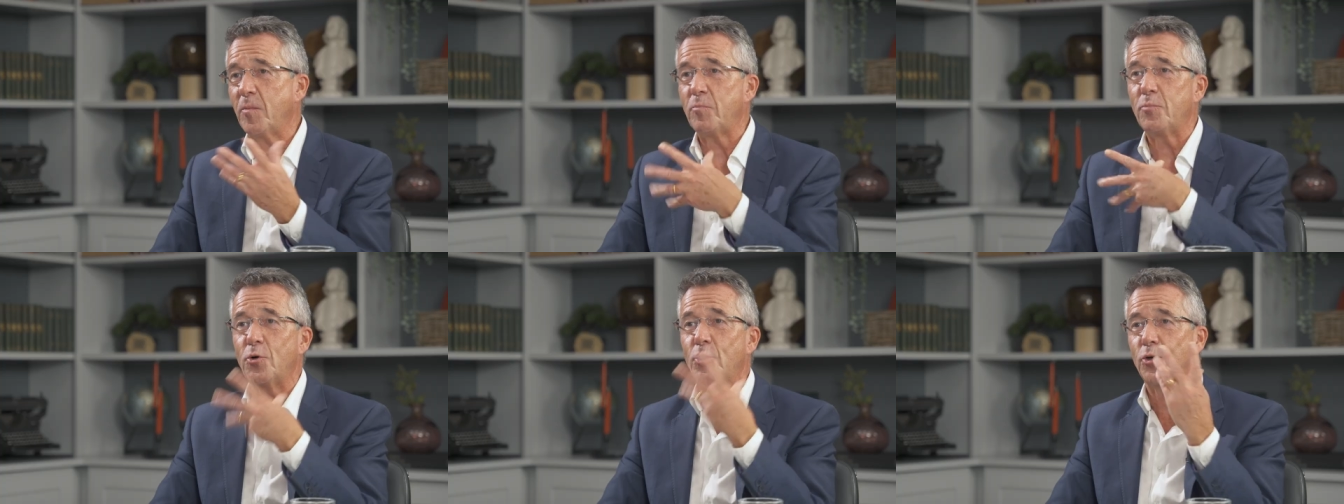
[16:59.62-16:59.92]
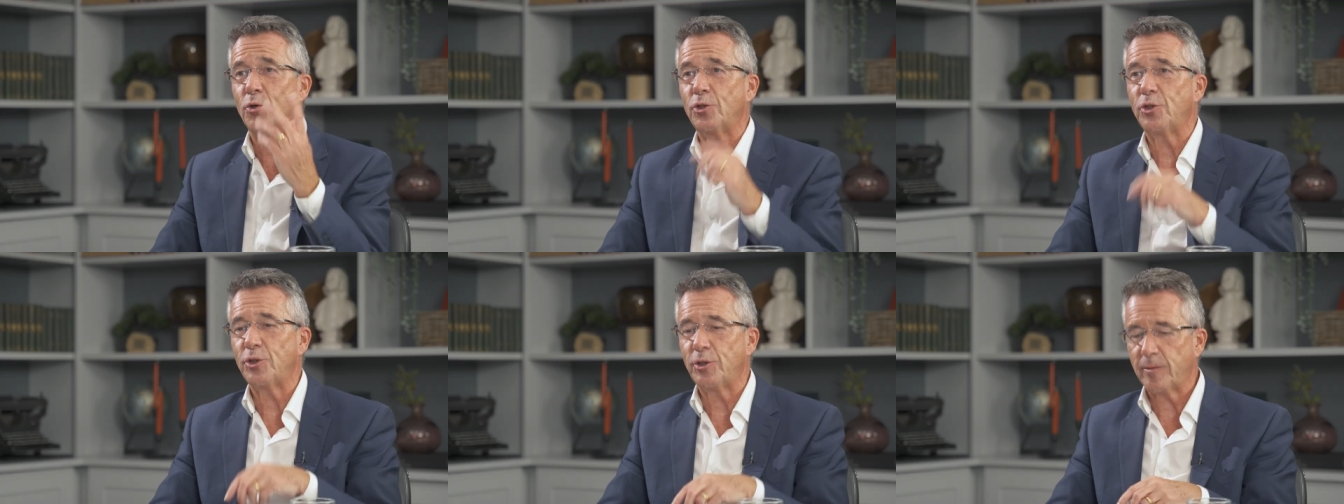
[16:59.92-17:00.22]
a
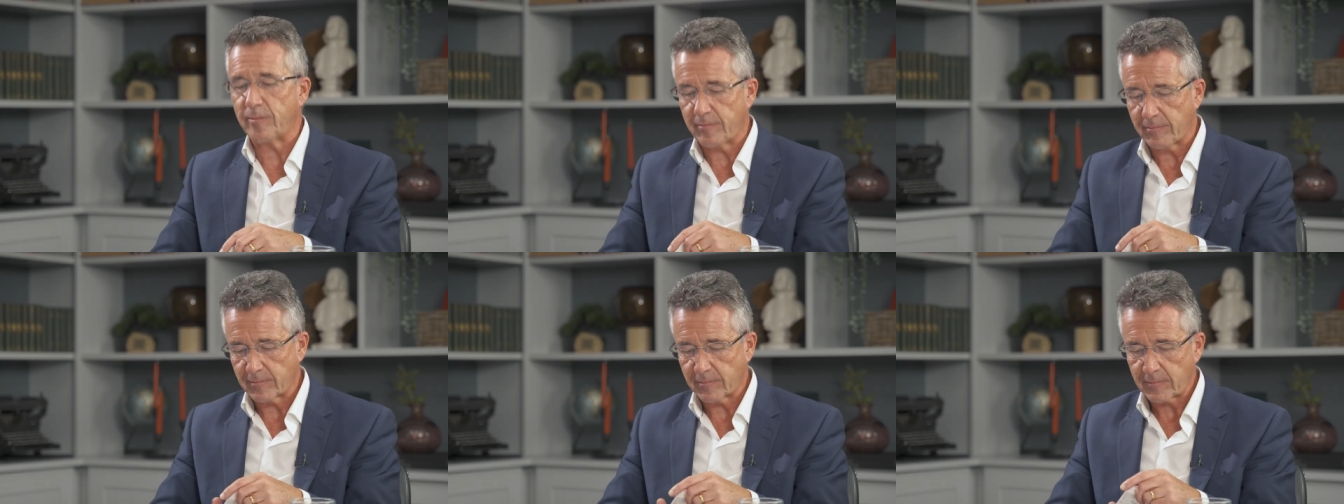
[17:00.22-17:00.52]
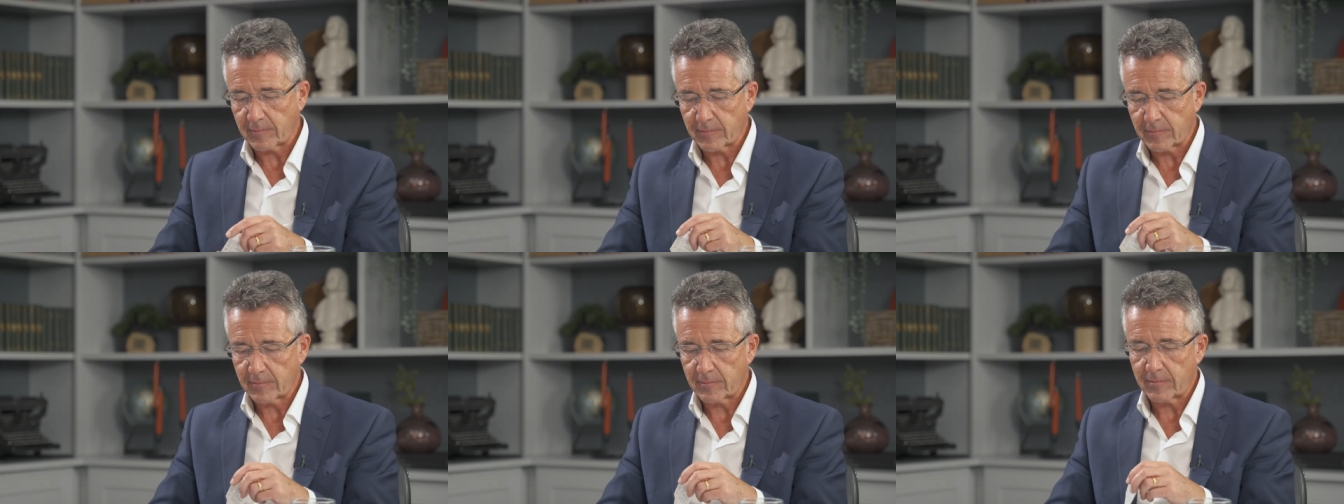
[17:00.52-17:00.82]
bush,
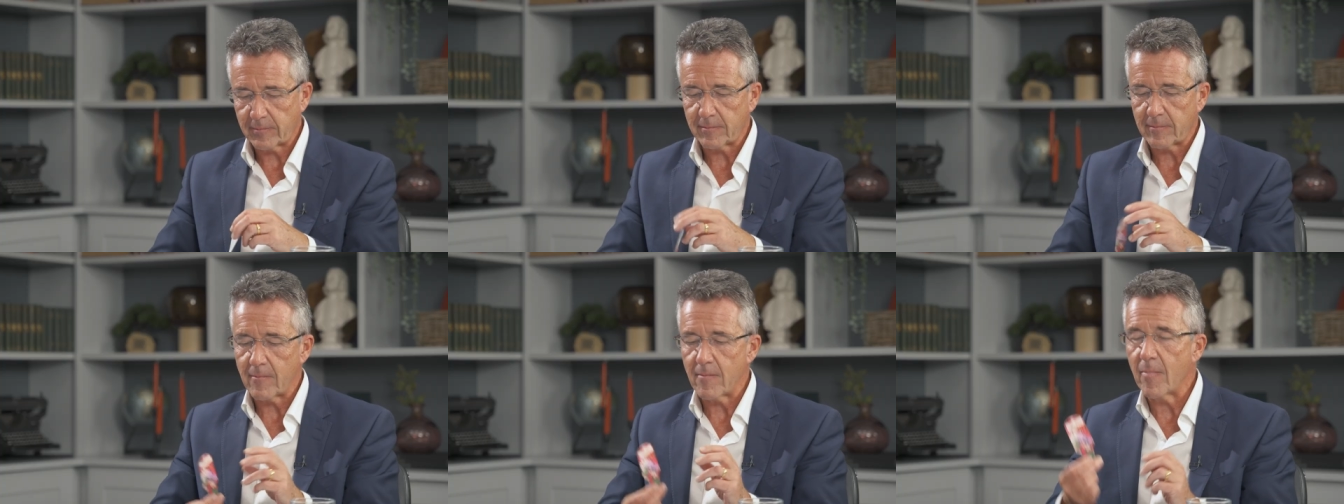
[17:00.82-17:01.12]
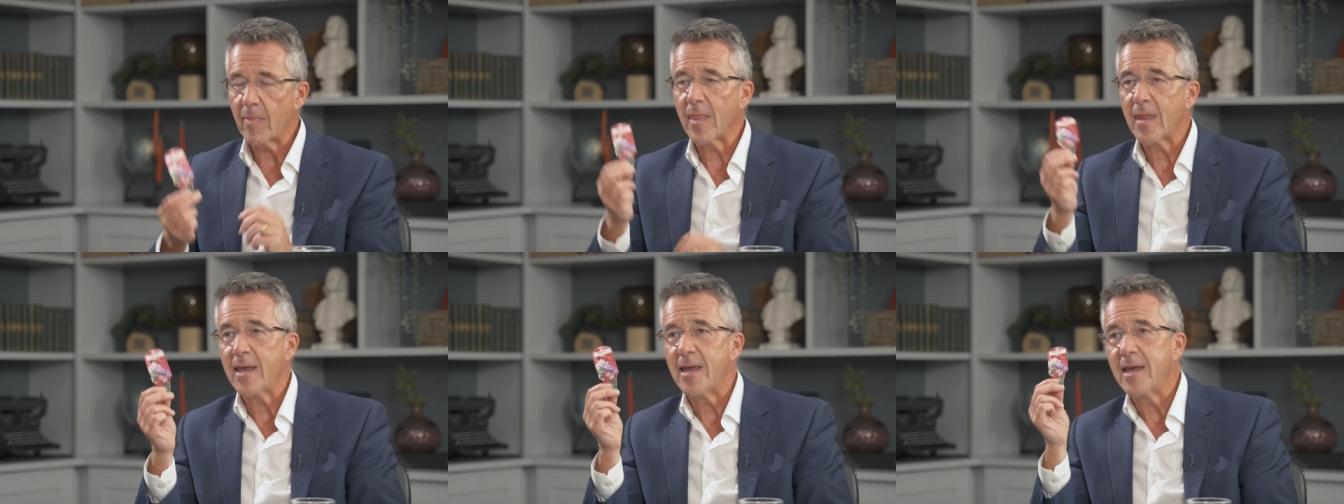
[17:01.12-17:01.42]

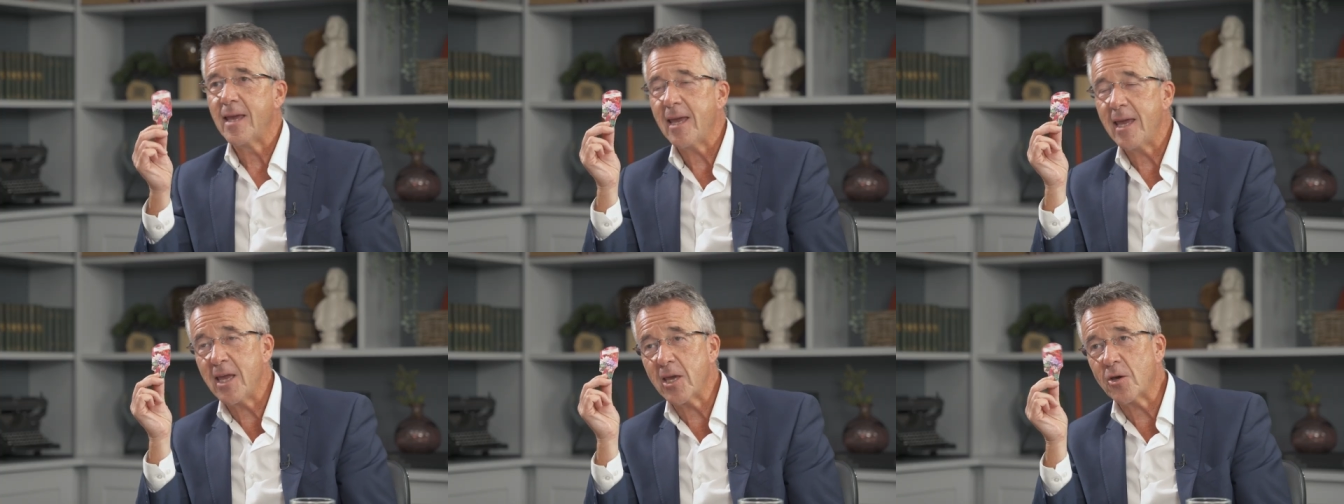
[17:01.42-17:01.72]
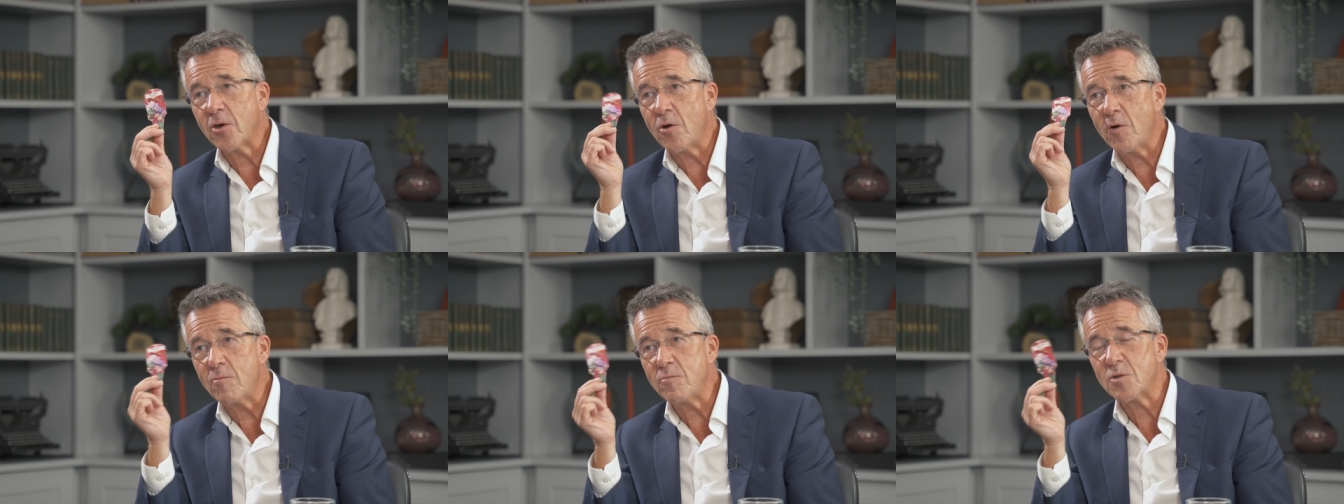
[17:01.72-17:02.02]
it
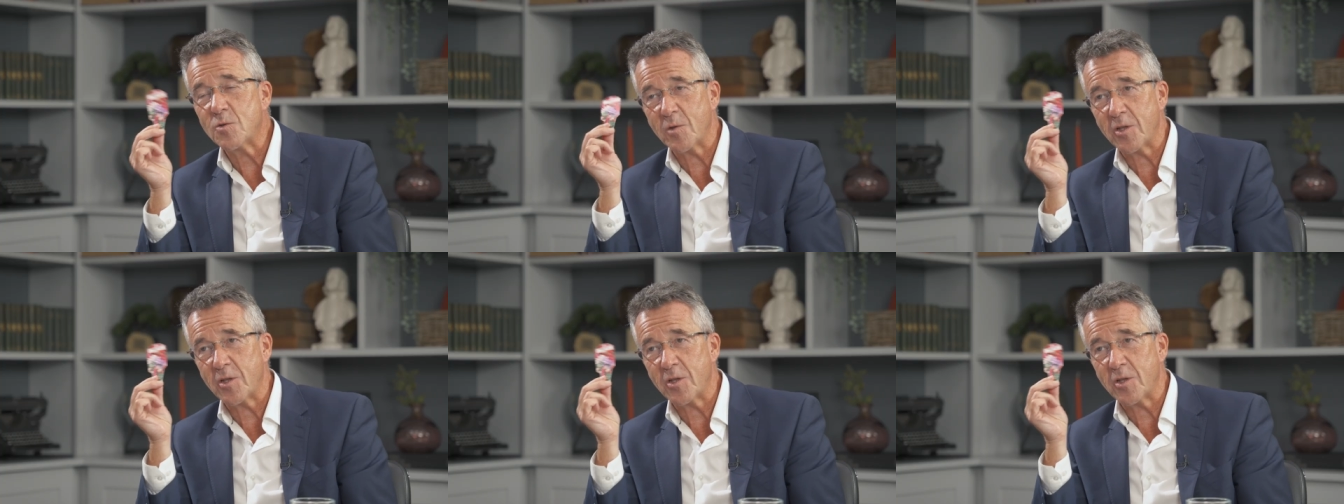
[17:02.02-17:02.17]
comes